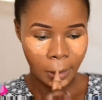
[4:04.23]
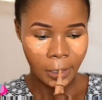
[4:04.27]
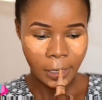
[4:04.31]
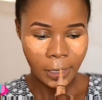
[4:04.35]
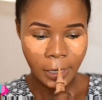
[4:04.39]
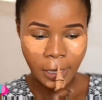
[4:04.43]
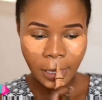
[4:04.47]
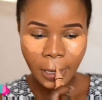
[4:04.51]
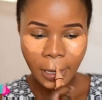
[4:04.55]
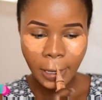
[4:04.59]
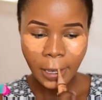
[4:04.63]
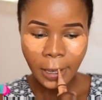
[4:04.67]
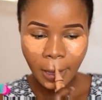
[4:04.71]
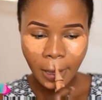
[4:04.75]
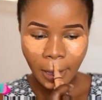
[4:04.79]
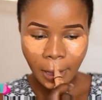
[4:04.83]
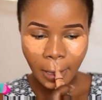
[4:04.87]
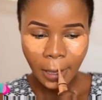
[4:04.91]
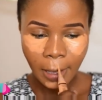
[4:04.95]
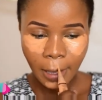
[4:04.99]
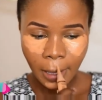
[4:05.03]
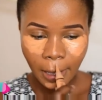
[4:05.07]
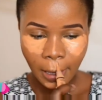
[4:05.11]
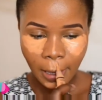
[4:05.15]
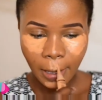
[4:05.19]
here,
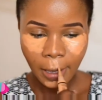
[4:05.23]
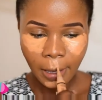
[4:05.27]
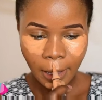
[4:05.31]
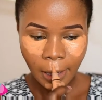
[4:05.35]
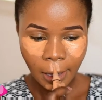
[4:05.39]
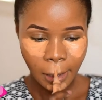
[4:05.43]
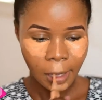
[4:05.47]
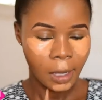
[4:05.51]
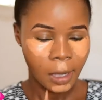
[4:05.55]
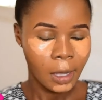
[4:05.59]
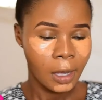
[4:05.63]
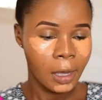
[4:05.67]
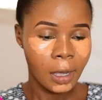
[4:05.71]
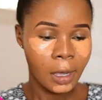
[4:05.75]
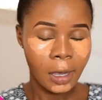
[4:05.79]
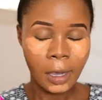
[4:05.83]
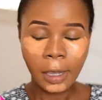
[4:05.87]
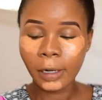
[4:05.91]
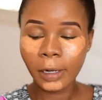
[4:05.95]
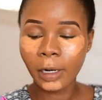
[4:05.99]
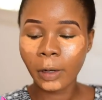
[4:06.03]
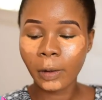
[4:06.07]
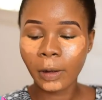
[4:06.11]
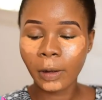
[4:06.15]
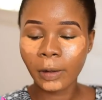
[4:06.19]

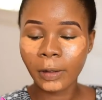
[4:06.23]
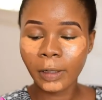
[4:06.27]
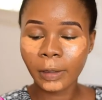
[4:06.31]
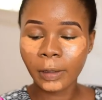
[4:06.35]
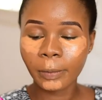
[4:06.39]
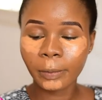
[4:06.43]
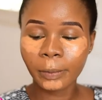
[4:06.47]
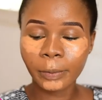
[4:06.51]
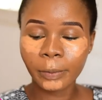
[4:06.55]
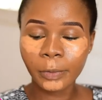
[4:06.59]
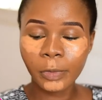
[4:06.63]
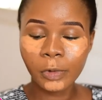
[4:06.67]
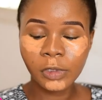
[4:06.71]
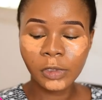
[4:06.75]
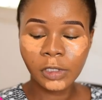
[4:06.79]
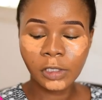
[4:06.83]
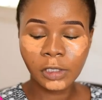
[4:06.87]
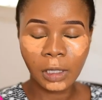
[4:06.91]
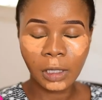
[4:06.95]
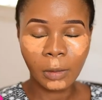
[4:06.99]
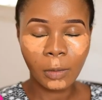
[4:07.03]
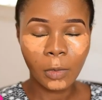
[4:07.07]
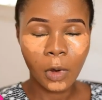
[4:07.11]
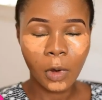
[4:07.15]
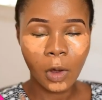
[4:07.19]
and I'll put
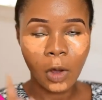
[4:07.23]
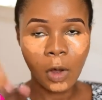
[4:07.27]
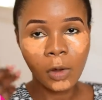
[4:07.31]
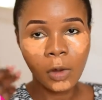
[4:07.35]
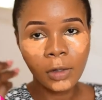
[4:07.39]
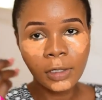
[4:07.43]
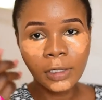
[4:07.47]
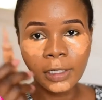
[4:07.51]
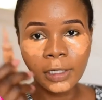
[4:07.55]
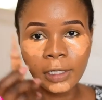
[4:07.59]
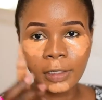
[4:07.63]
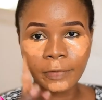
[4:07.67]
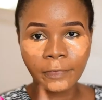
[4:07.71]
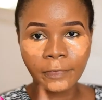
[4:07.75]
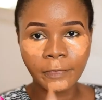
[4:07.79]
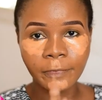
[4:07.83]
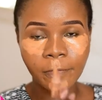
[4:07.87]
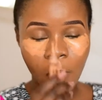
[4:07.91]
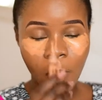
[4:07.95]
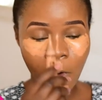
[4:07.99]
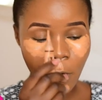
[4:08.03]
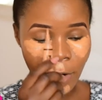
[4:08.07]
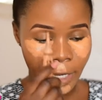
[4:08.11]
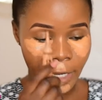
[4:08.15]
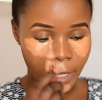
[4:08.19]
some on the
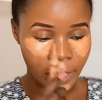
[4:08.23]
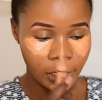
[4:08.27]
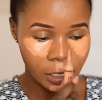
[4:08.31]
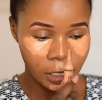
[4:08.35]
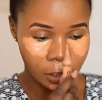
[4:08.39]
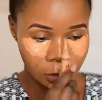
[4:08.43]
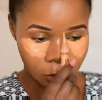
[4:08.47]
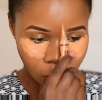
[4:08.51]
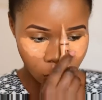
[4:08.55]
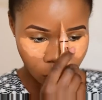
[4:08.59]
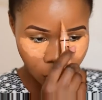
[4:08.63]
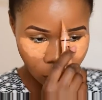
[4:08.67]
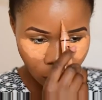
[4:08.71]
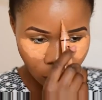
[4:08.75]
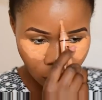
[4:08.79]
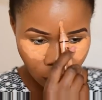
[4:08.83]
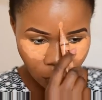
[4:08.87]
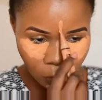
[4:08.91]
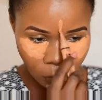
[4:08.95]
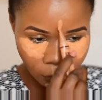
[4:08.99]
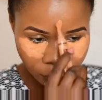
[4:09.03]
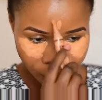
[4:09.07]
forehead as well.